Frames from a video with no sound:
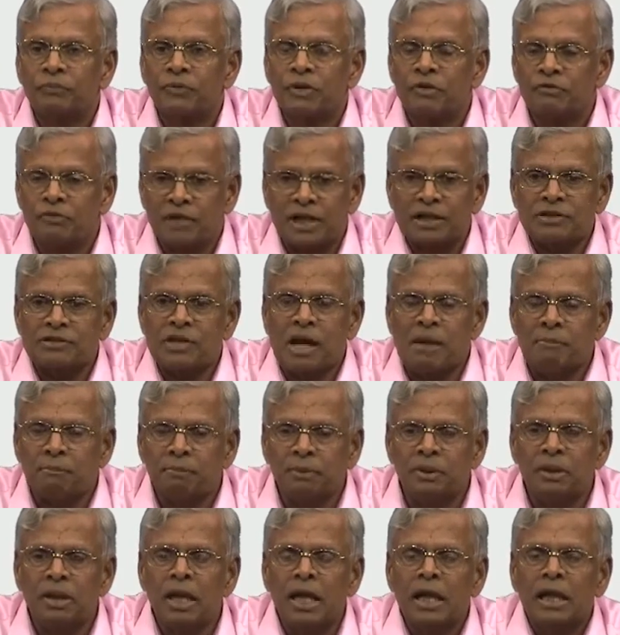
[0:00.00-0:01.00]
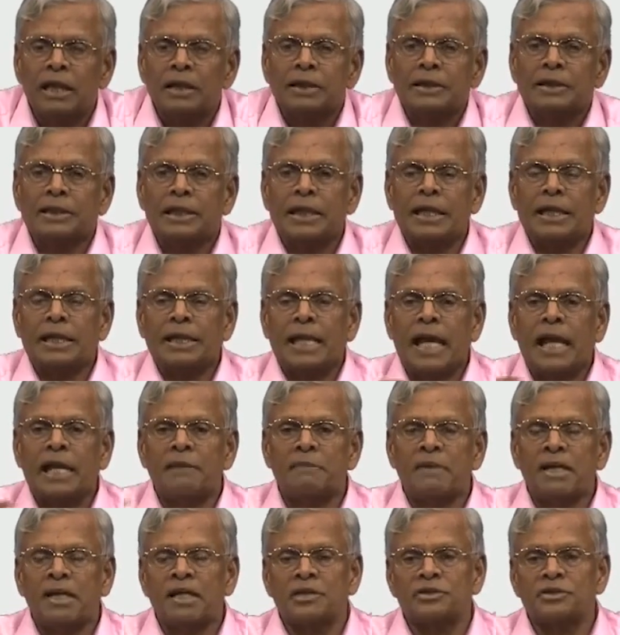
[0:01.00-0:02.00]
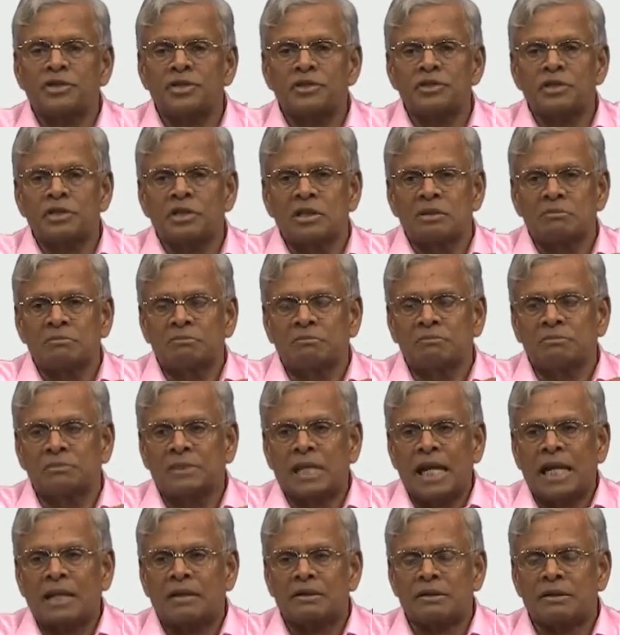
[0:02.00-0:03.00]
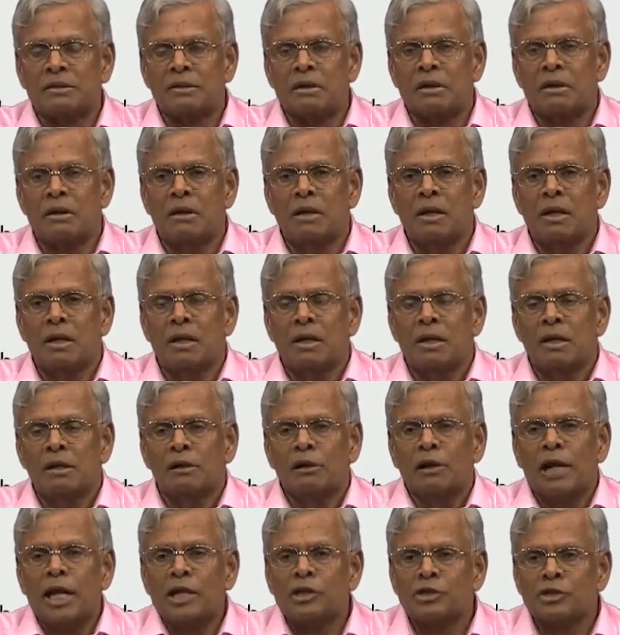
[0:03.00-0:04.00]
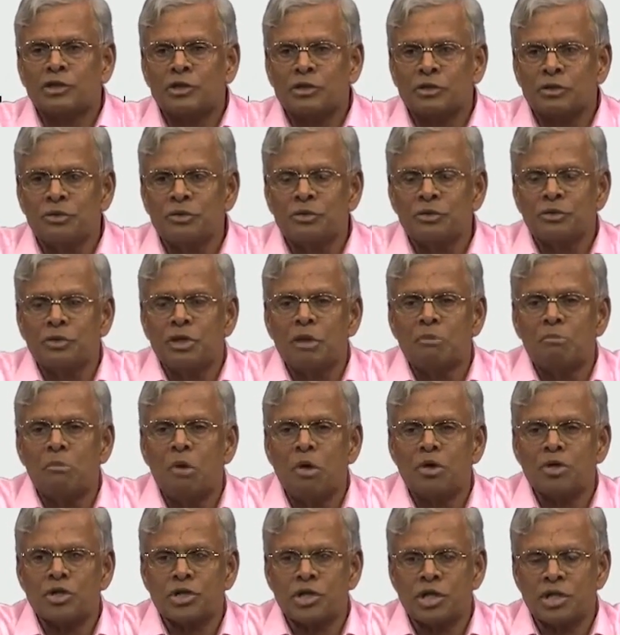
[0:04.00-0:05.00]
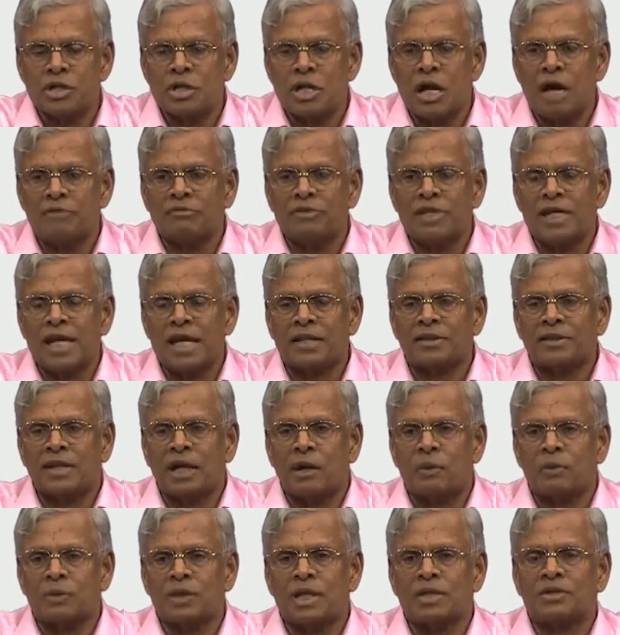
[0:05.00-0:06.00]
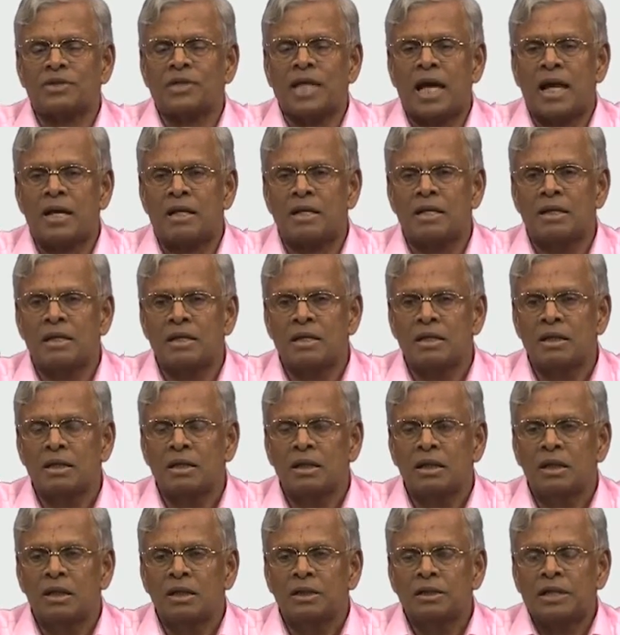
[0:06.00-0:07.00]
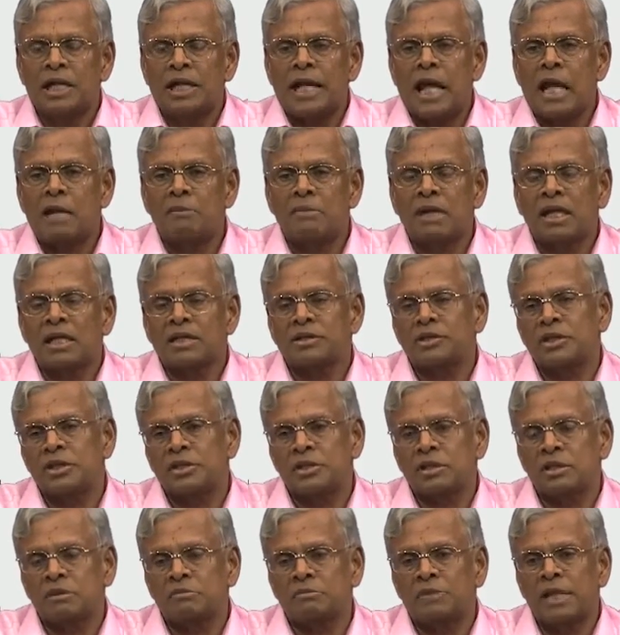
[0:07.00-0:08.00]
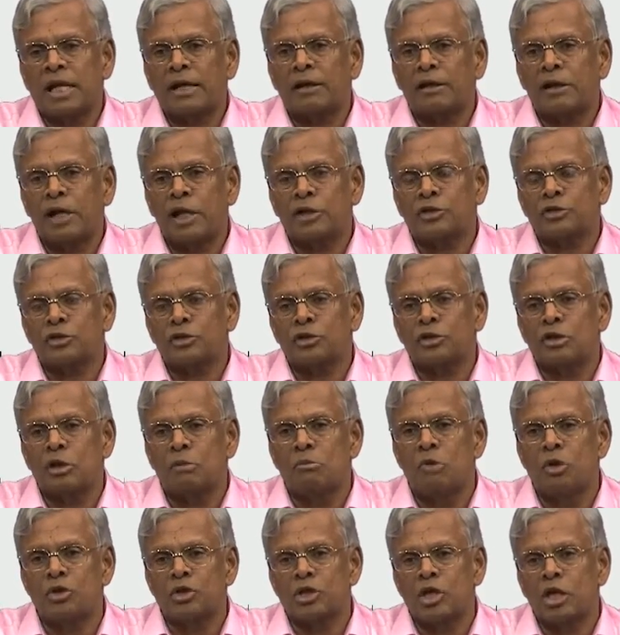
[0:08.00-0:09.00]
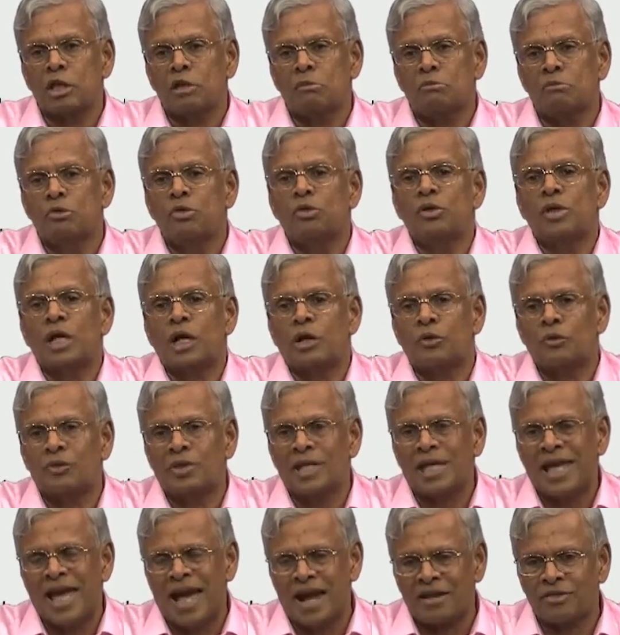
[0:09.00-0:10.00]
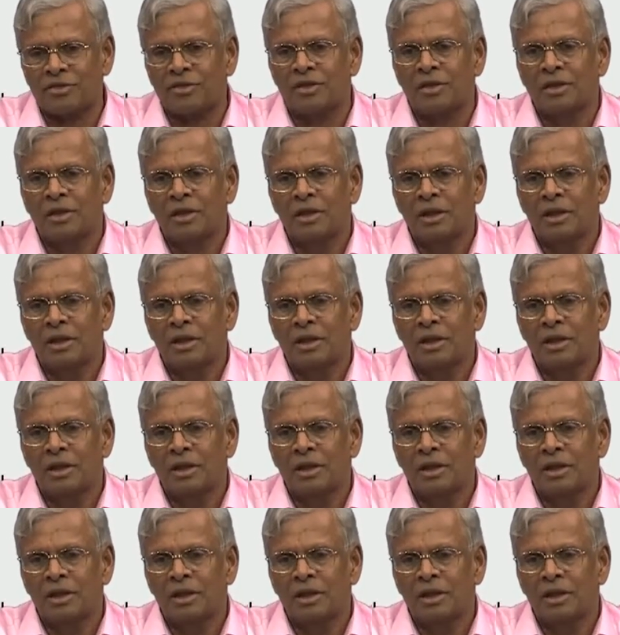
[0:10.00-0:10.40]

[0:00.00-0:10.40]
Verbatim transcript: For example, the dynamical system that relates to the motion of the earth around the sun, the dynamical system that relates to the motion of the moon around the earth.